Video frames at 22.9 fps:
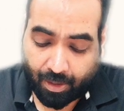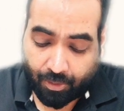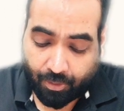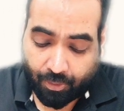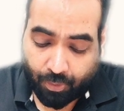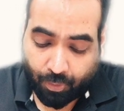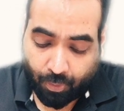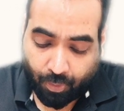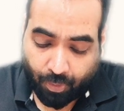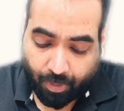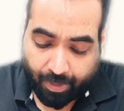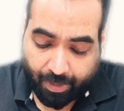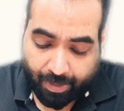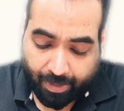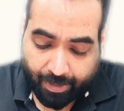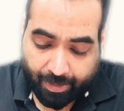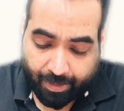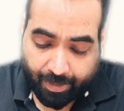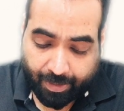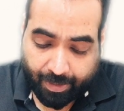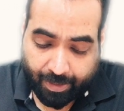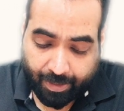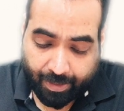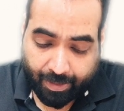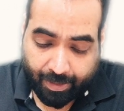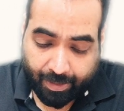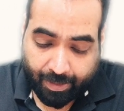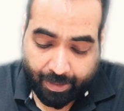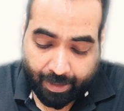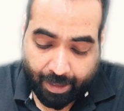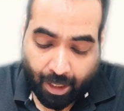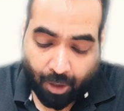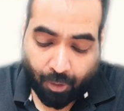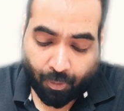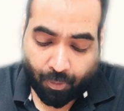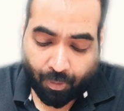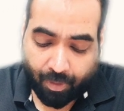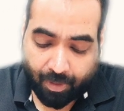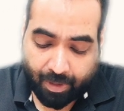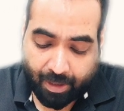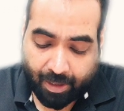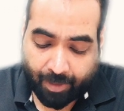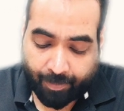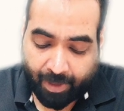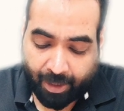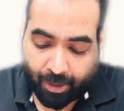So now
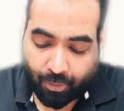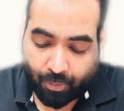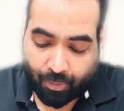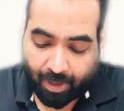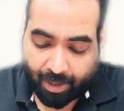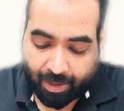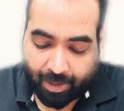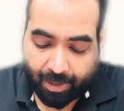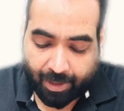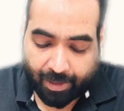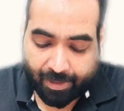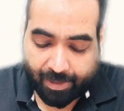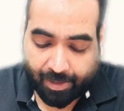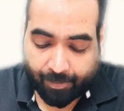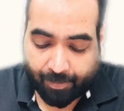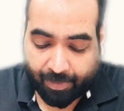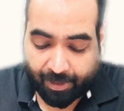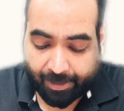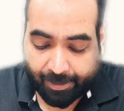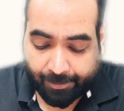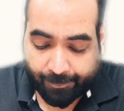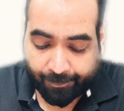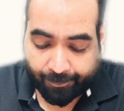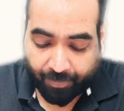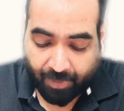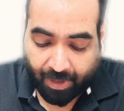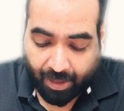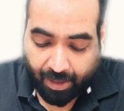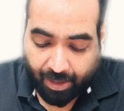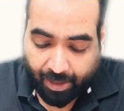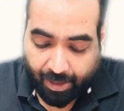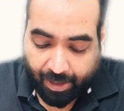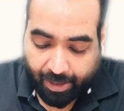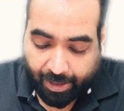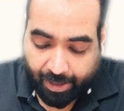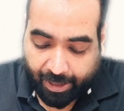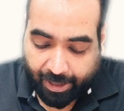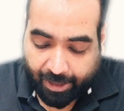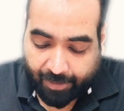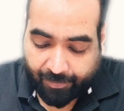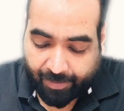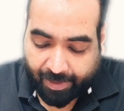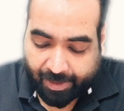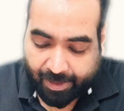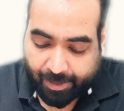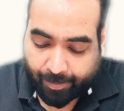coming to other examples.
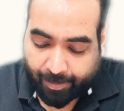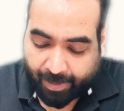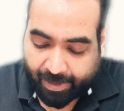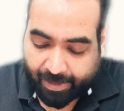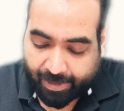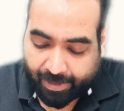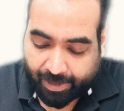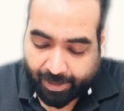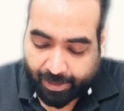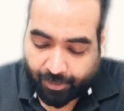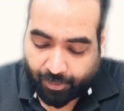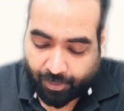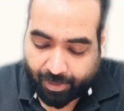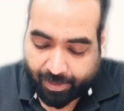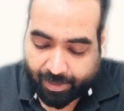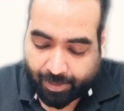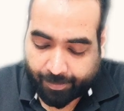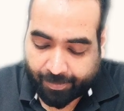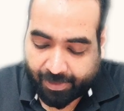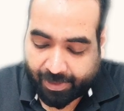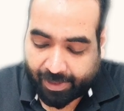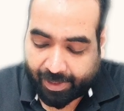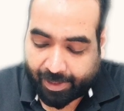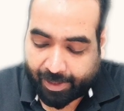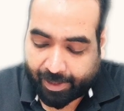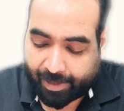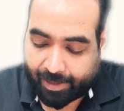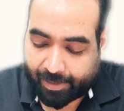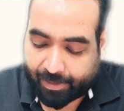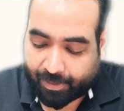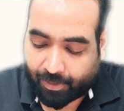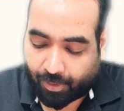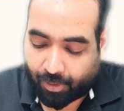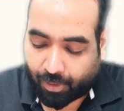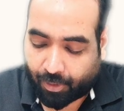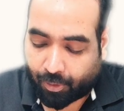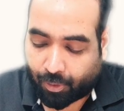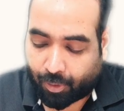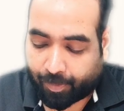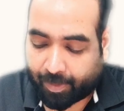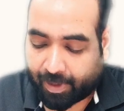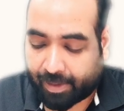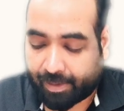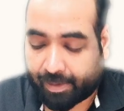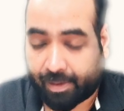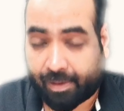Investments in your subsidiaries or
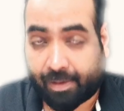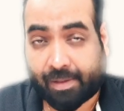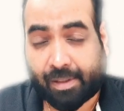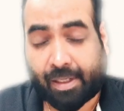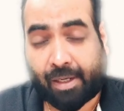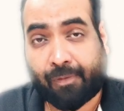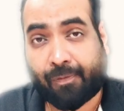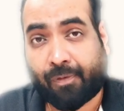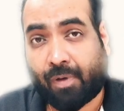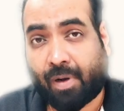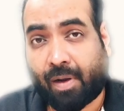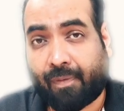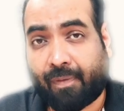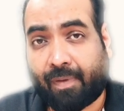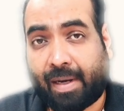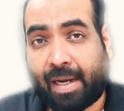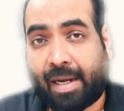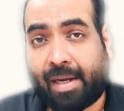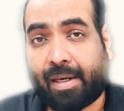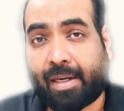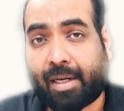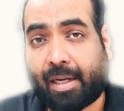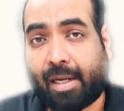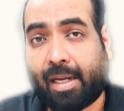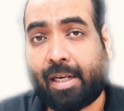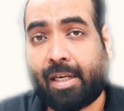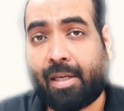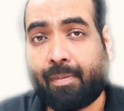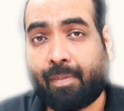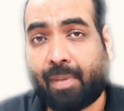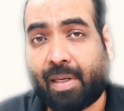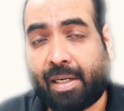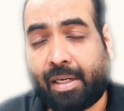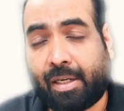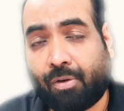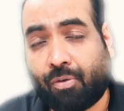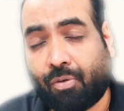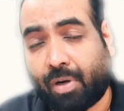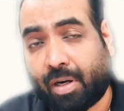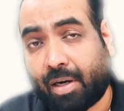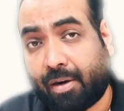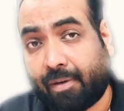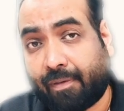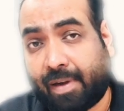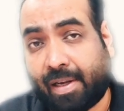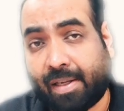group concerns. If you have lent any money
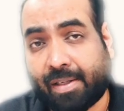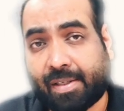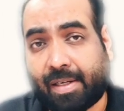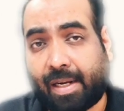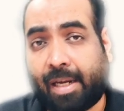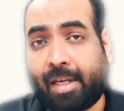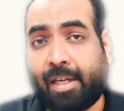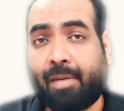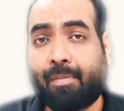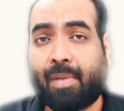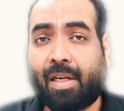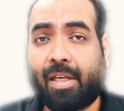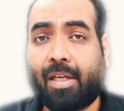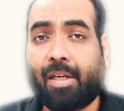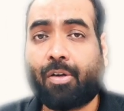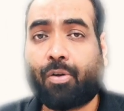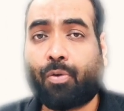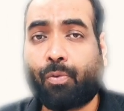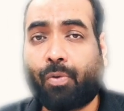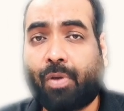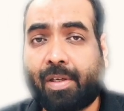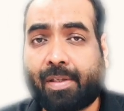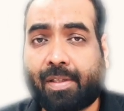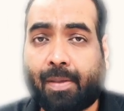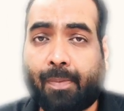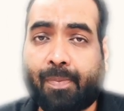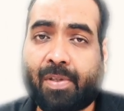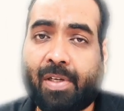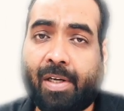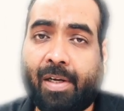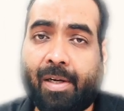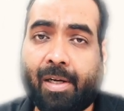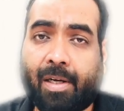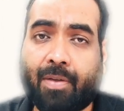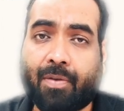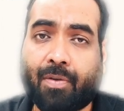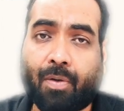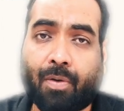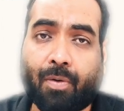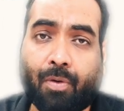or advanced any money to your subsidiaries